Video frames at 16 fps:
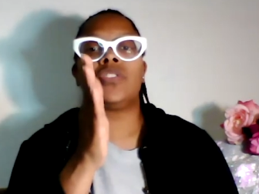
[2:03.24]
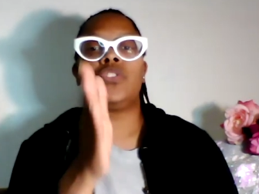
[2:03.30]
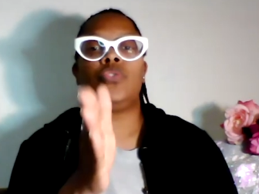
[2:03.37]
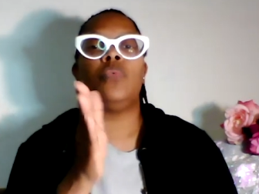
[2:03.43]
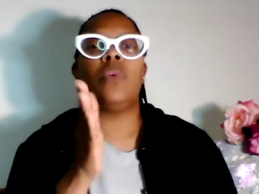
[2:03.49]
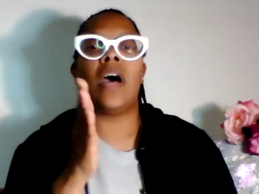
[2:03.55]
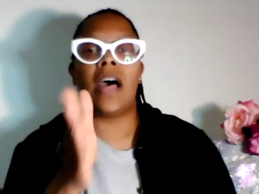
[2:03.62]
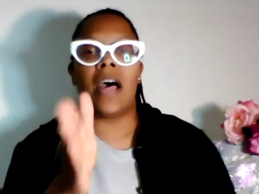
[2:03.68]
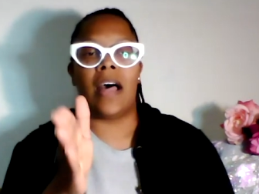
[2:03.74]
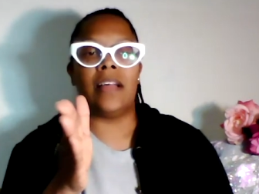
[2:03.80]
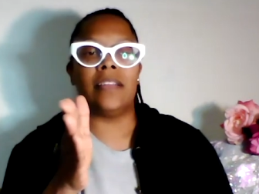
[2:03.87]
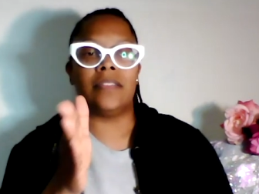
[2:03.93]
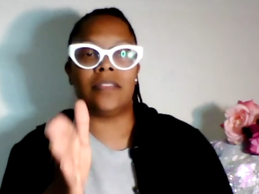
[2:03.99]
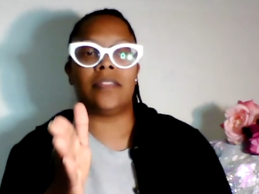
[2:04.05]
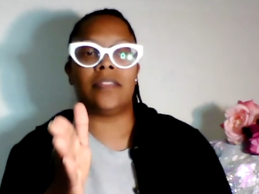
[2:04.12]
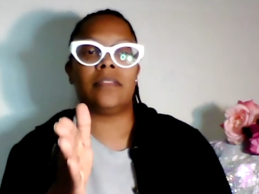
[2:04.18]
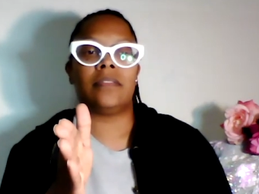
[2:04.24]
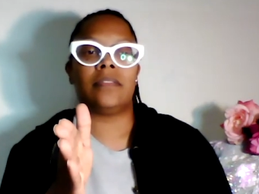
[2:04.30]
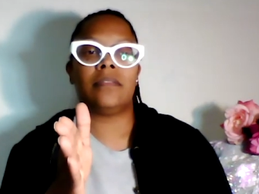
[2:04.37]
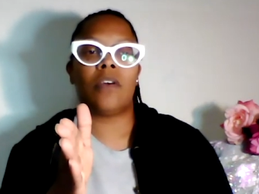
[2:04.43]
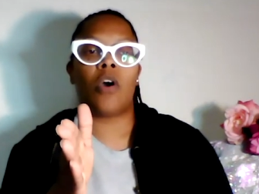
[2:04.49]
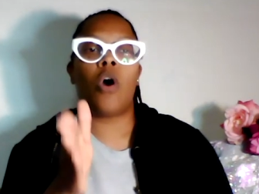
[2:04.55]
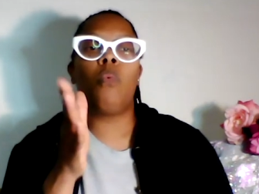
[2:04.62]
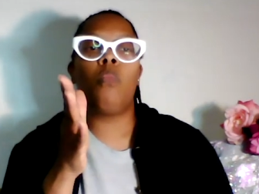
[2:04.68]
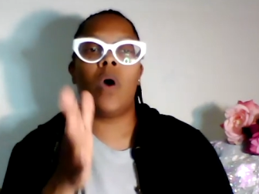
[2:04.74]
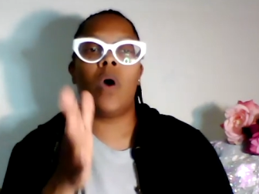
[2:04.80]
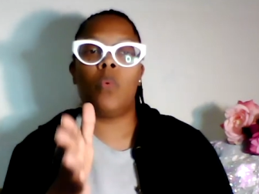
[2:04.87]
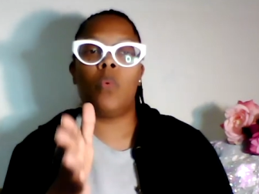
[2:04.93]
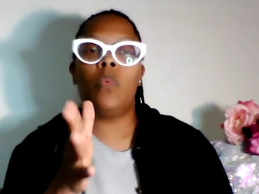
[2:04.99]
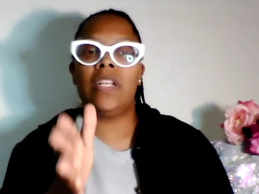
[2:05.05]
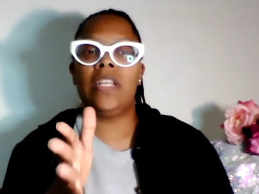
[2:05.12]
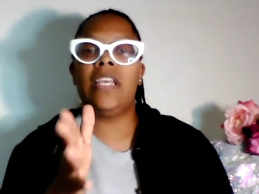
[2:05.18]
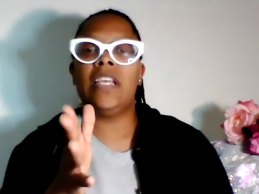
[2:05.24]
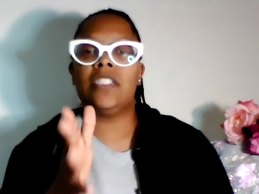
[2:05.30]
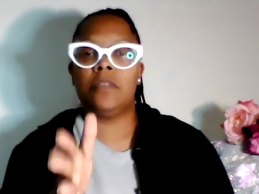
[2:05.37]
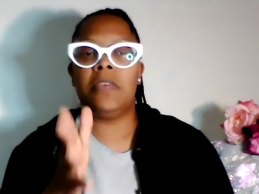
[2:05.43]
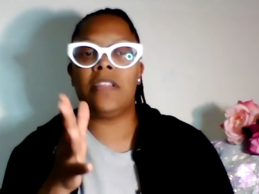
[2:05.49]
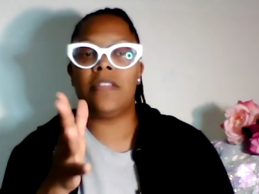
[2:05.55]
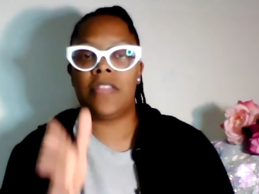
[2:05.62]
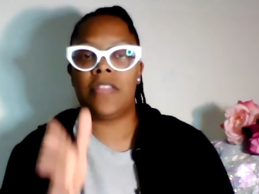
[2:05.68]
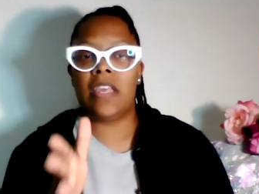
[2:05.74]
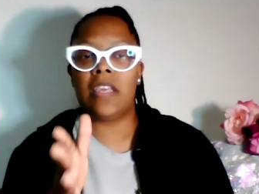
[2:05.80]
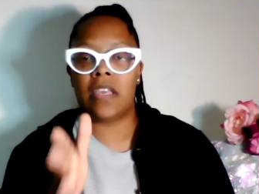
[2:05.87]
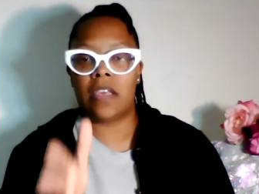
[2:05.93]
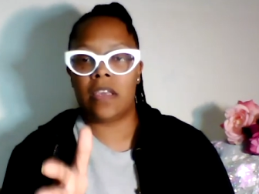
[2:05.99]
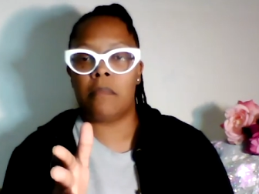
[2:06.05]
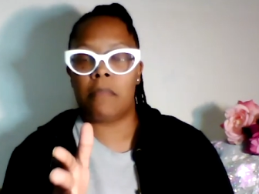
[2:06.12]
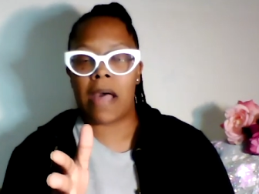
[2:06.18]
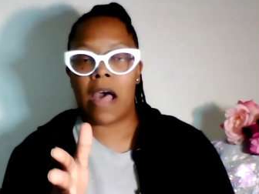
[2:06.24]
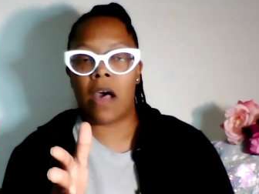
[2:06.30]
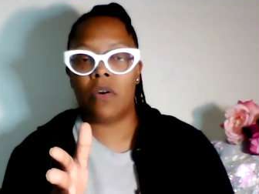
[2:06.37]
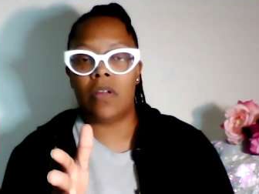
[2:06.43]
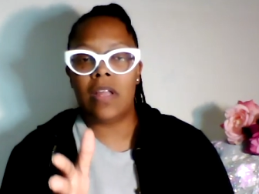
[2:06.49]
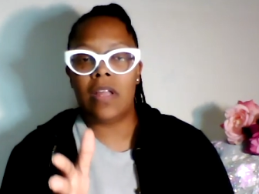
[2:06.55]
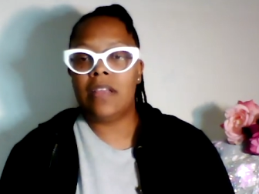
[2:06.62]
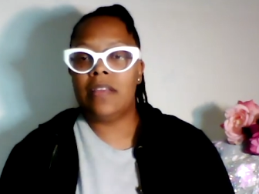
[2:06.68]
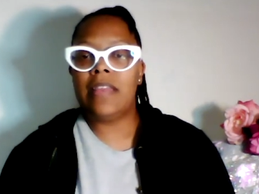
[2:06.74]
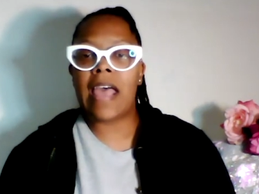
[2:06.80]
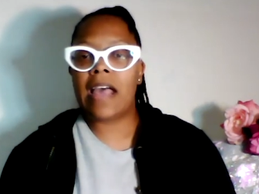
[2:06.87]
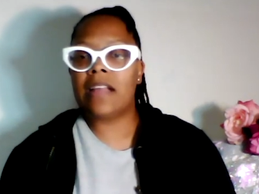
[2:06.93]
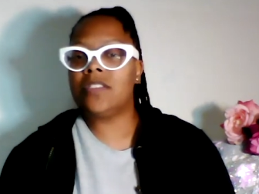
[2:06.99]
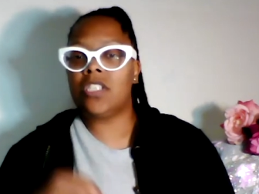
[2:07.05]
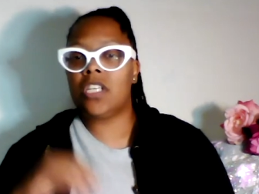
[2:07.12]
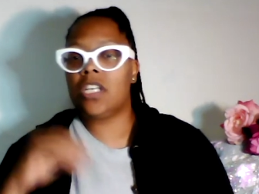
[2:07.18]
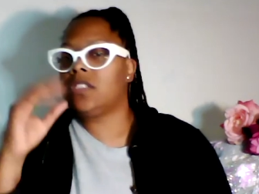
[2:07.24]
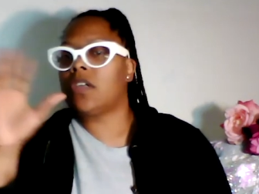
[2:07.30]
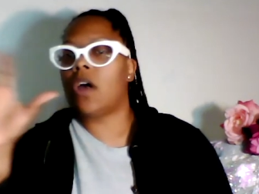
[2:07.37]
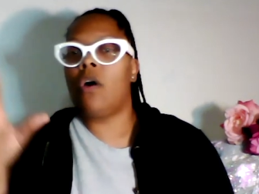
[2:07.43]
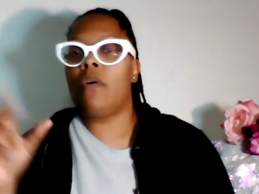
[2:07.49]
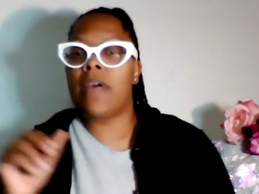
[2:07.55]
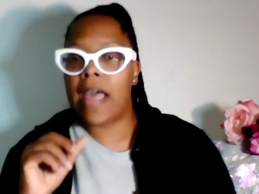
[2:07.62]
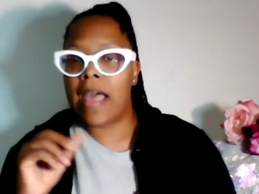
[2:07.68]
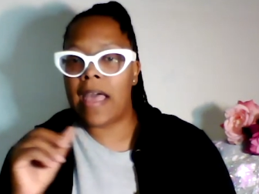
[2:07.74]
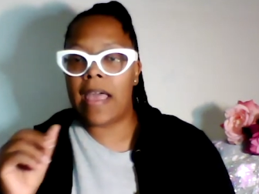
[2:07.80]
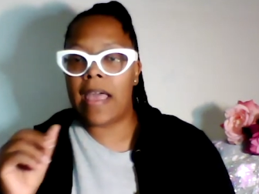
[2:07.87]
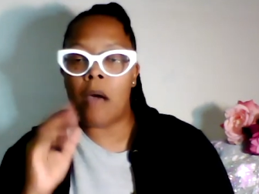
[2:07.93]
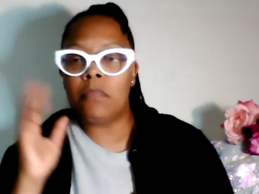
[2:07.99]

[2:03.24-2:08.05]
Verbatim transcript: to us on mm-hmm. what we need to be thinking about, not just okay.